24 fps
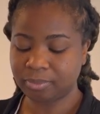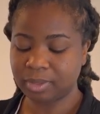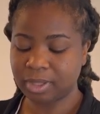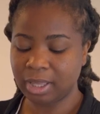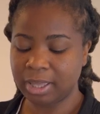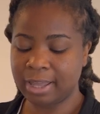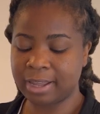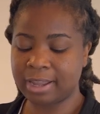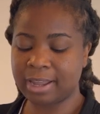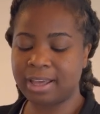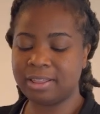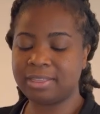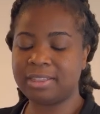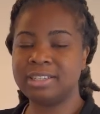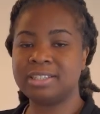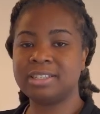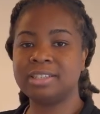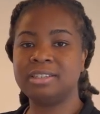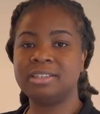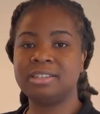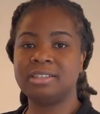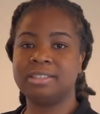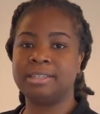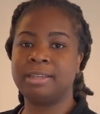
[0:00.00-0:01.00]
I got these
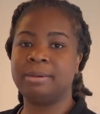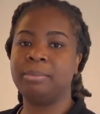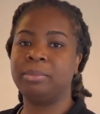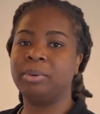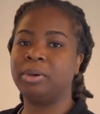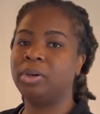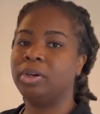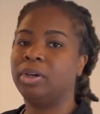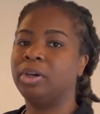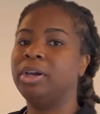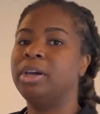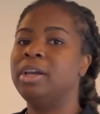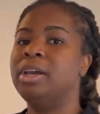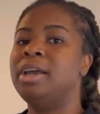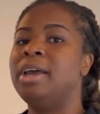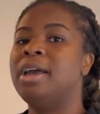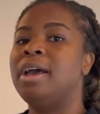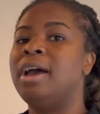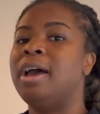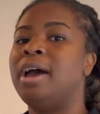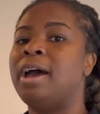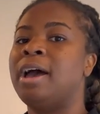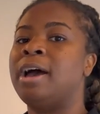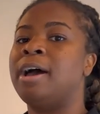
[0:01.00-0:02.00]
in December
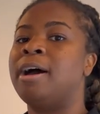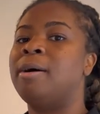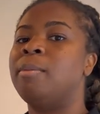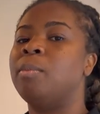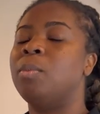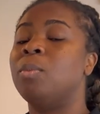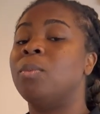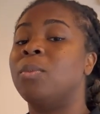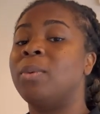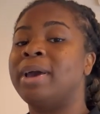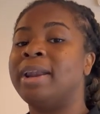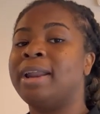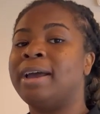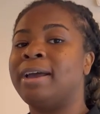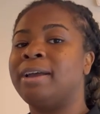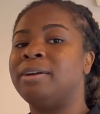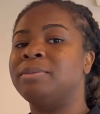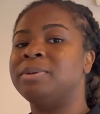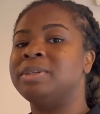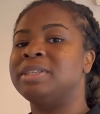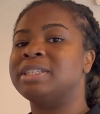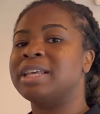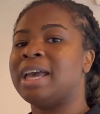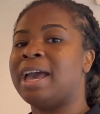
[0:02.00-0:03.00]
when I
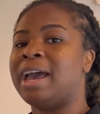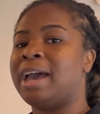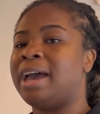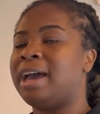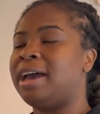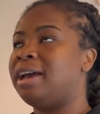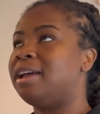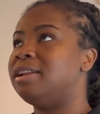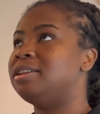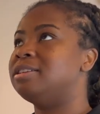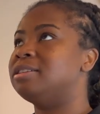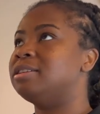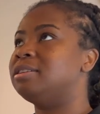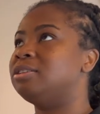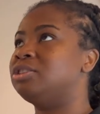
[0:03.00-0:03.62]
was at